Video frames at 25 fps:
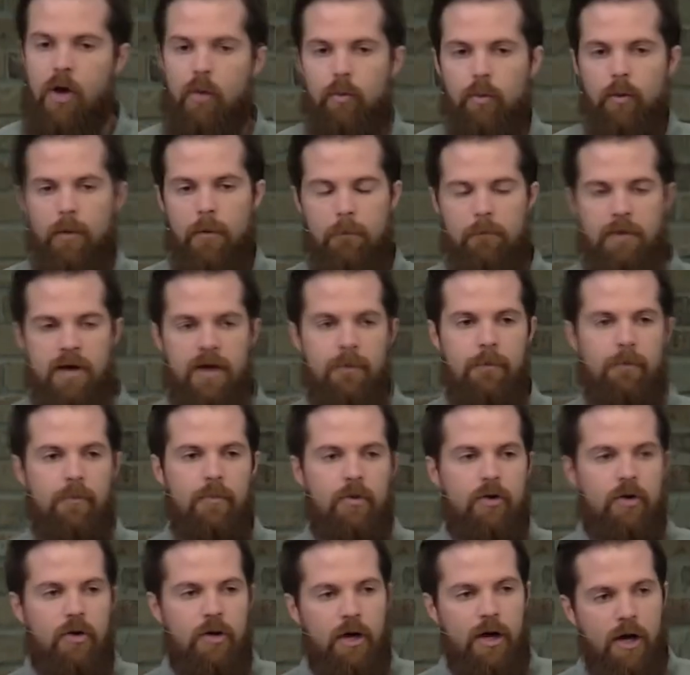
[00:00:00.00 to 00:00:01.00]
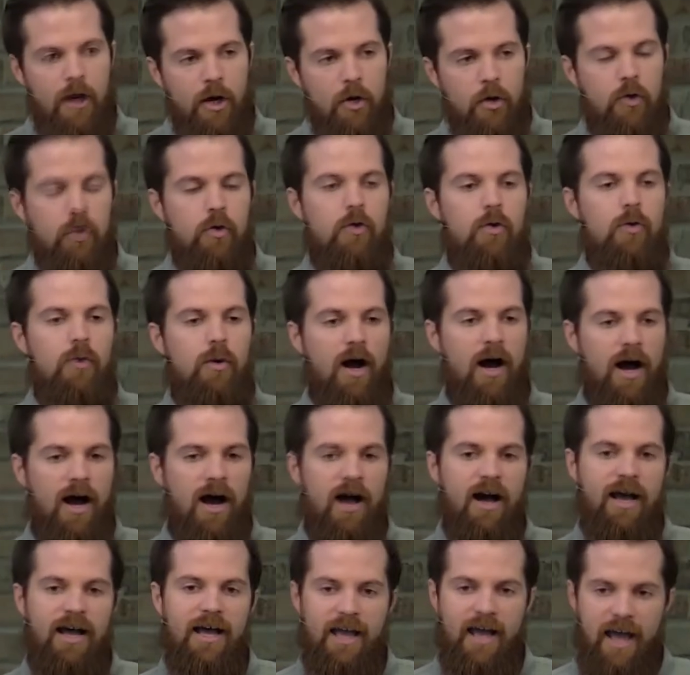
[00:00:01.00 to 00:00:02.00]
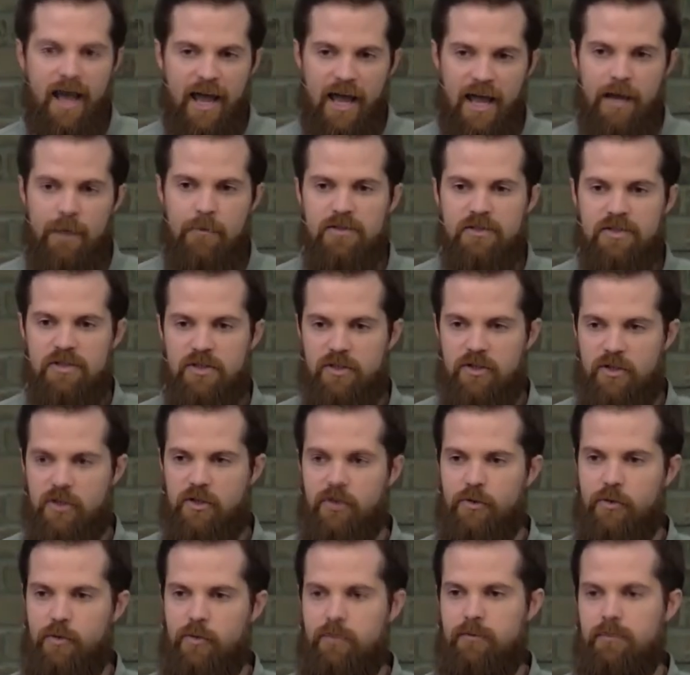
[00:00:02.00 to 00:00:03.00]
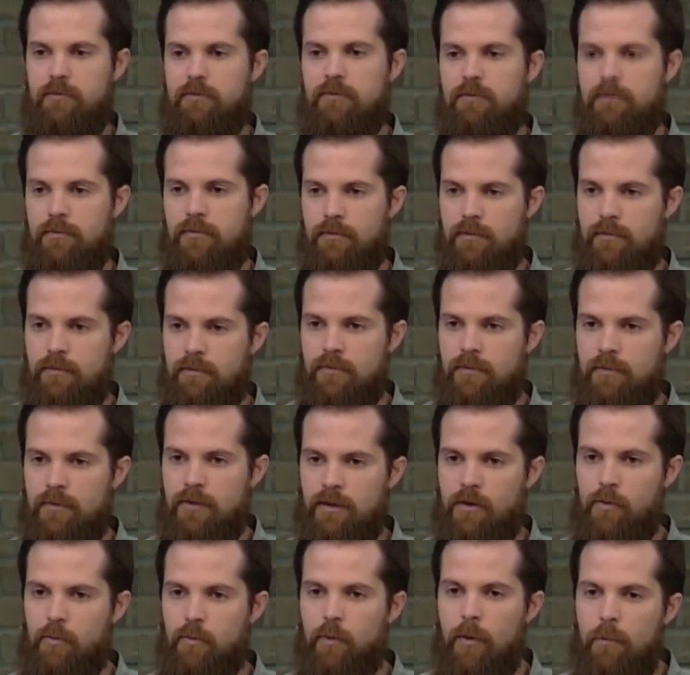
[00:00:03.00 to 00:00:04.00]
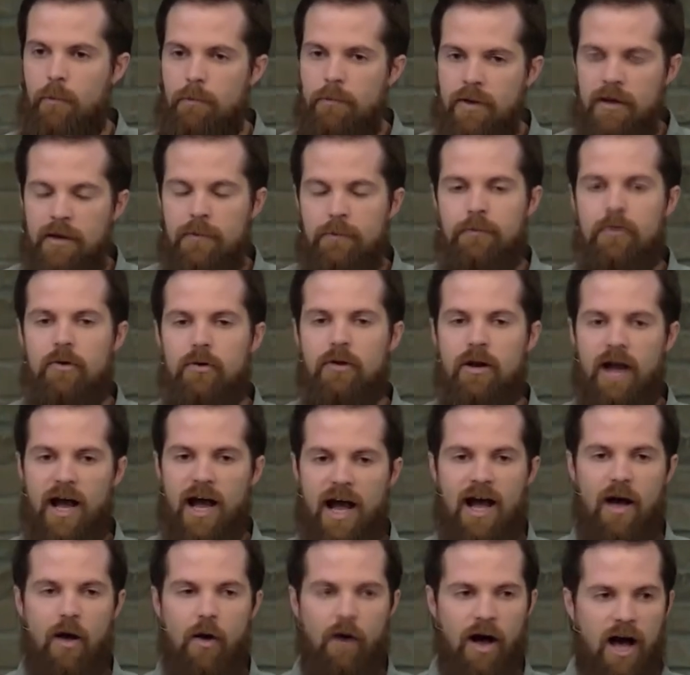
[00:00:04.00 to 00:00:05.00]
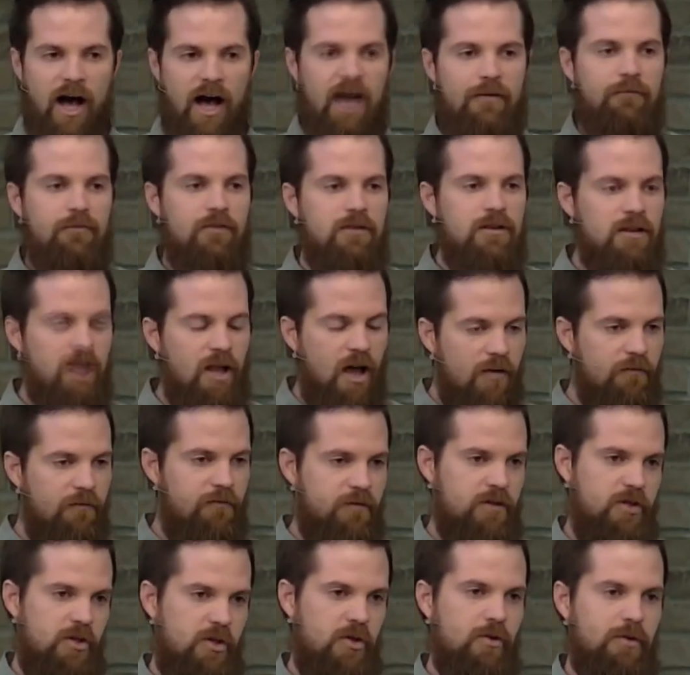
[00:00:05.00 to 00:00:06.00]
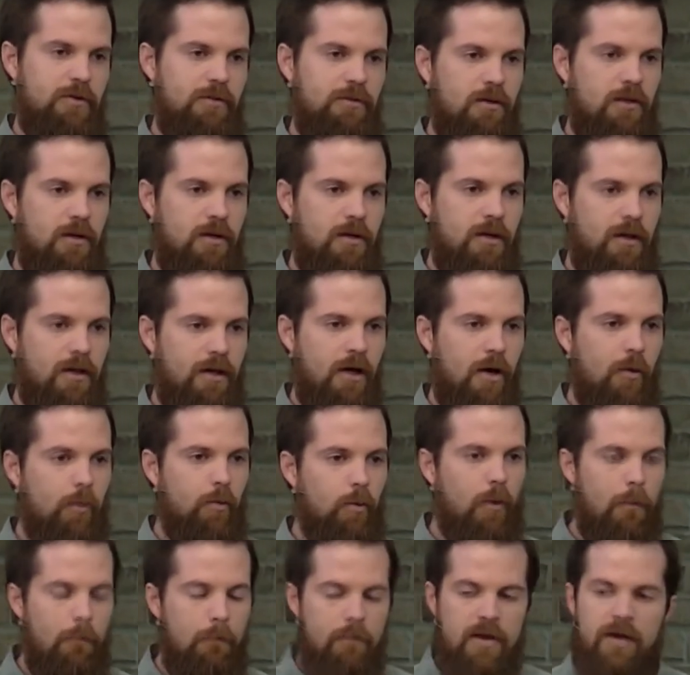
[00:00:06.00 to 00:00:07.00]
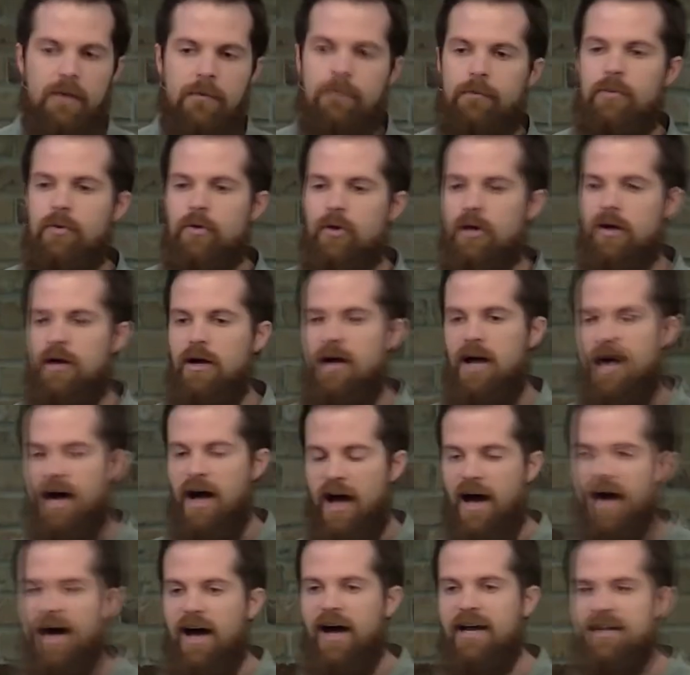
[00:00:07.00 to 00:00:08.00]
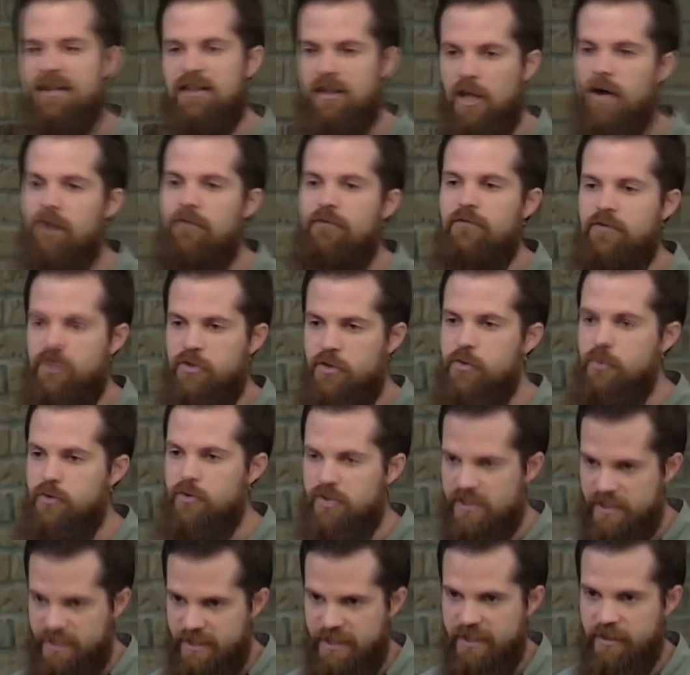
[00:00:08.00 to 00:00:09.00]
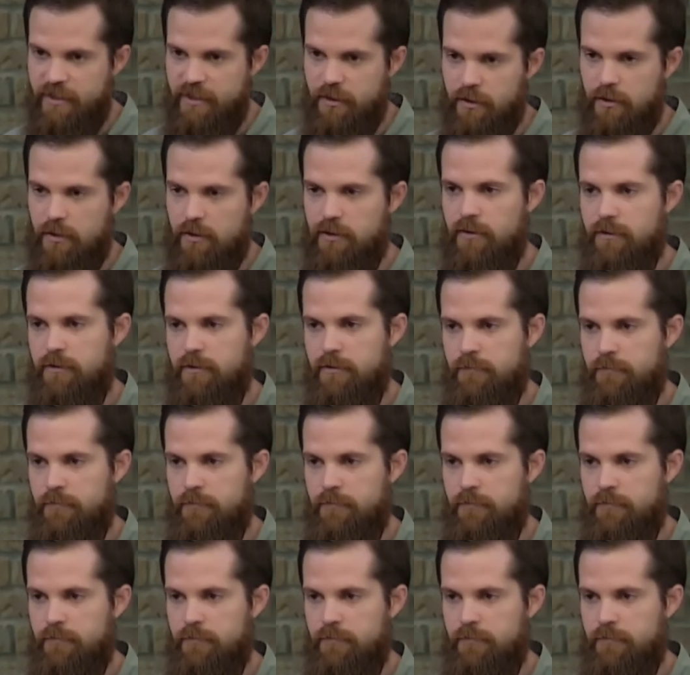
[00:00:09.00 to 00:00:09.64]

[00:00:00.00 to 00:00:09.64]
Remember who I am to you. Remember how I've loved you. Remember, I love you still.